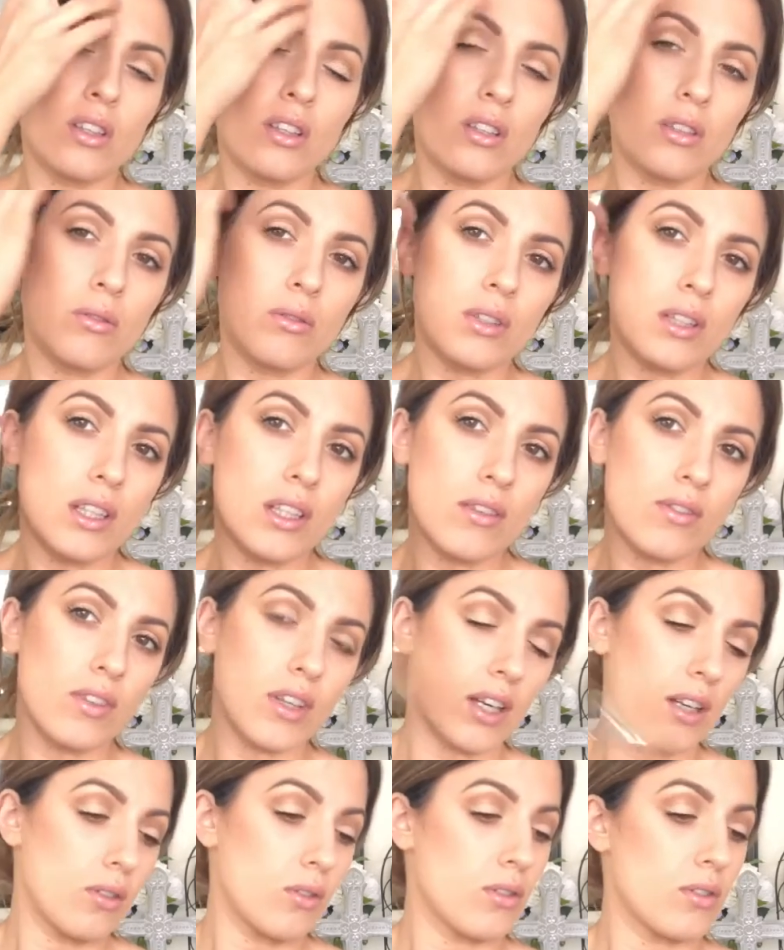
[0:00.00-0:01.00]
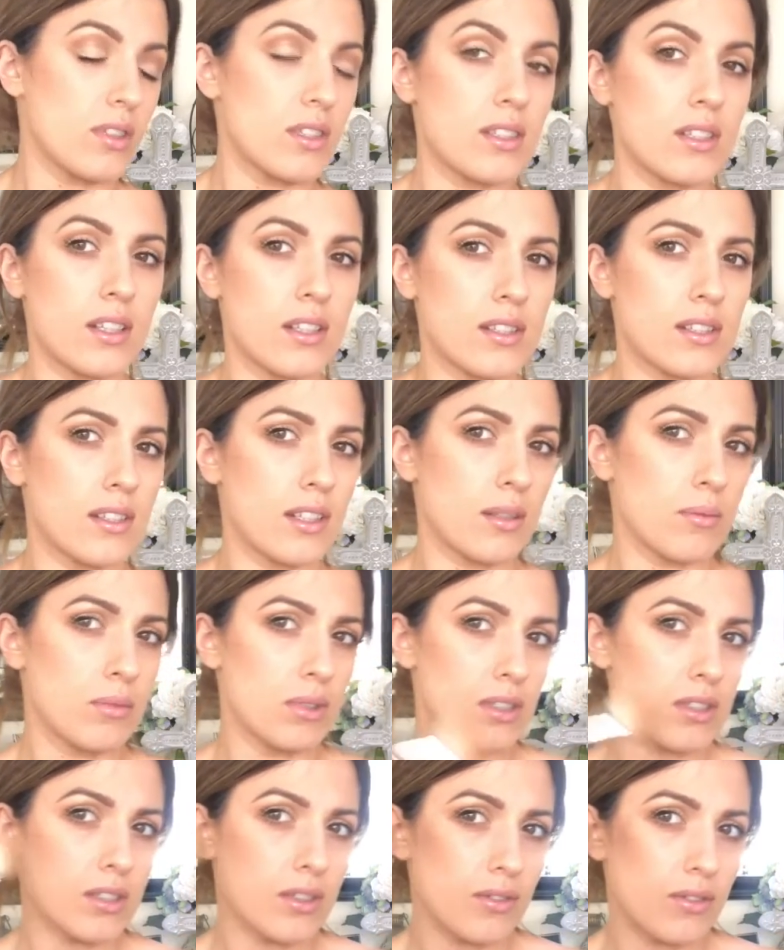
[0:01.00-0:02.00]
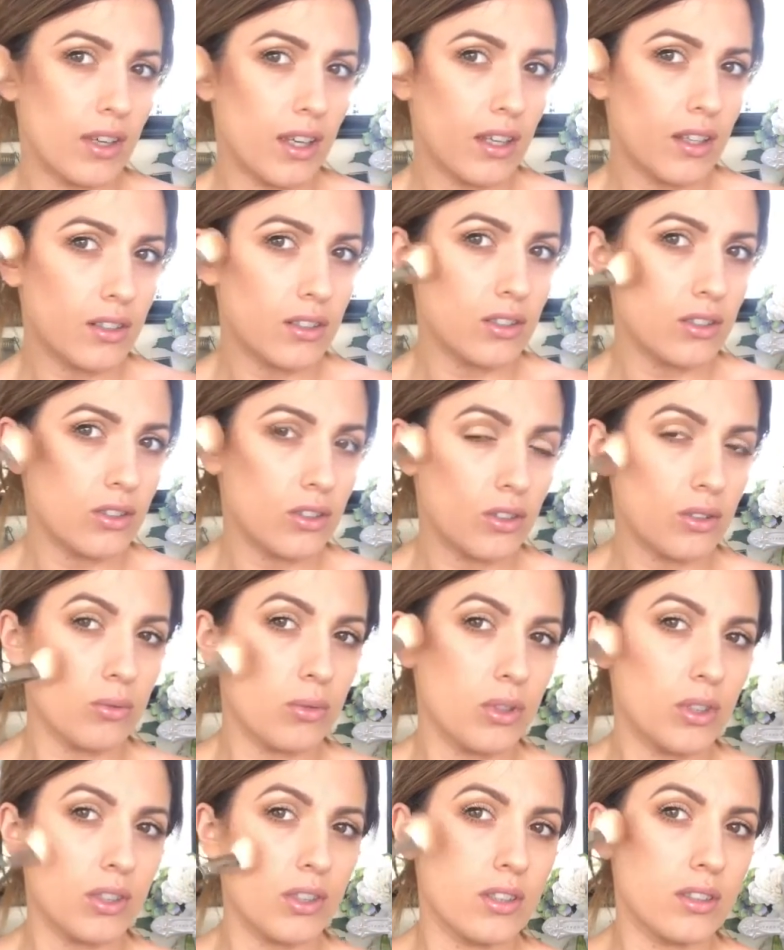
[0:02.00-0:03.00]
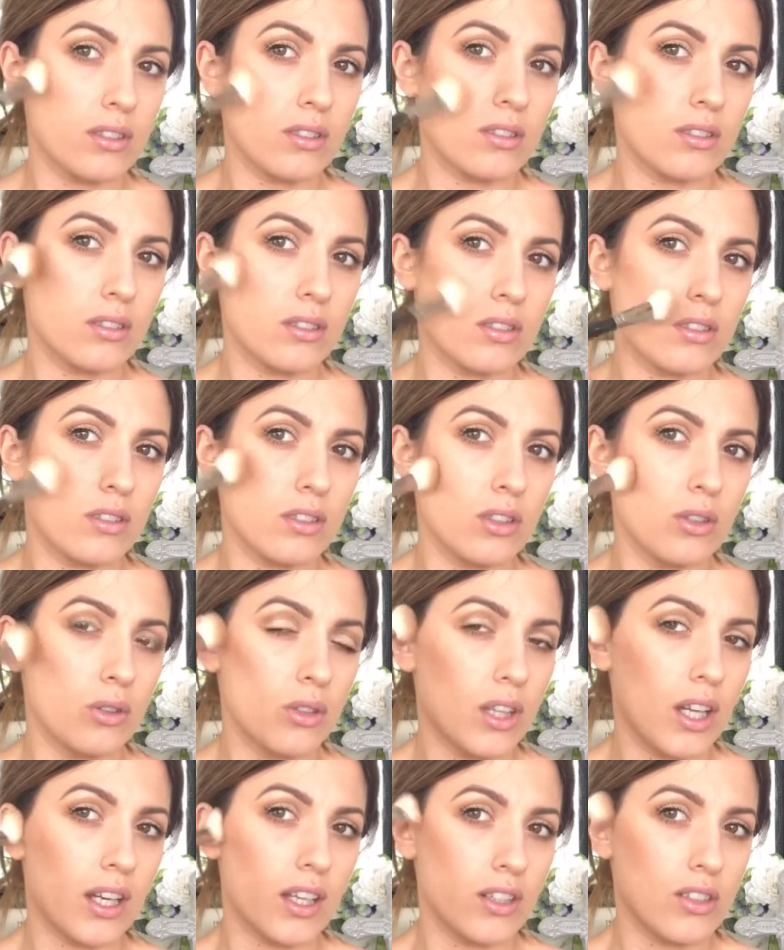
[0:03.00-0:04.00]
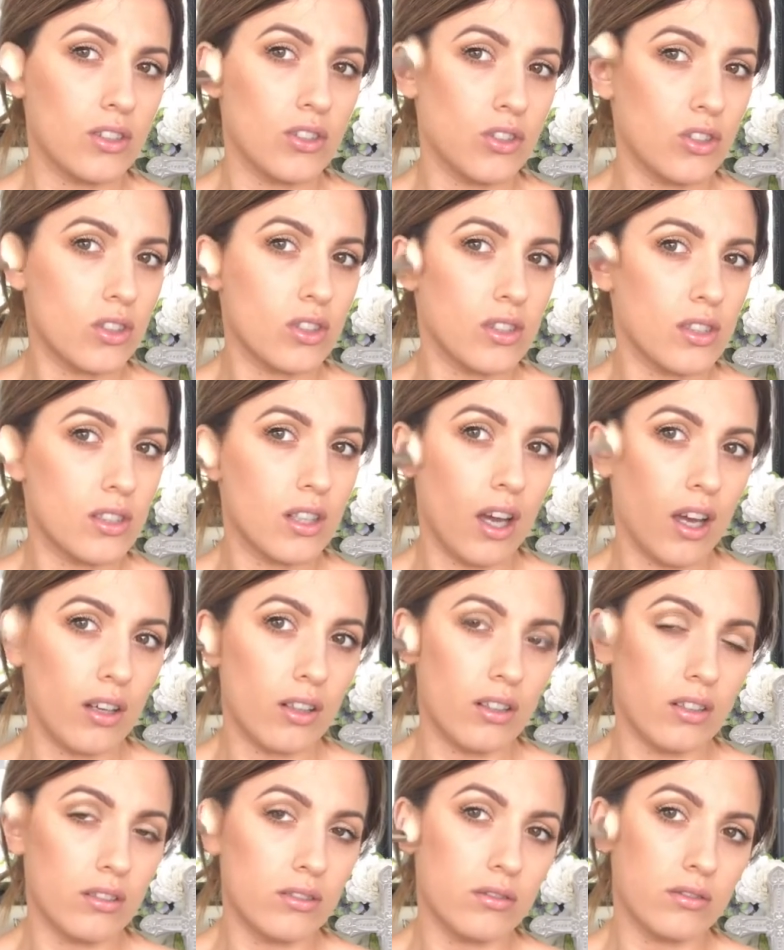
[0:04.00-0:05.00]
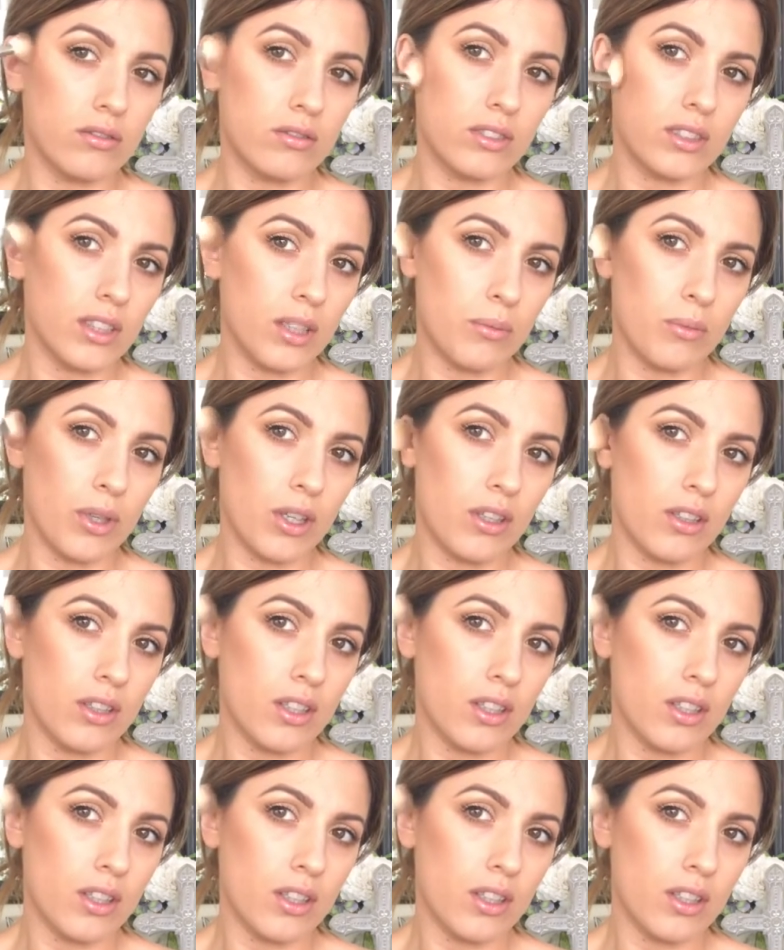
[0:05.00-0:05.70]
You want to give like a seamless effect. You don't want it to look like it's just started somewhere.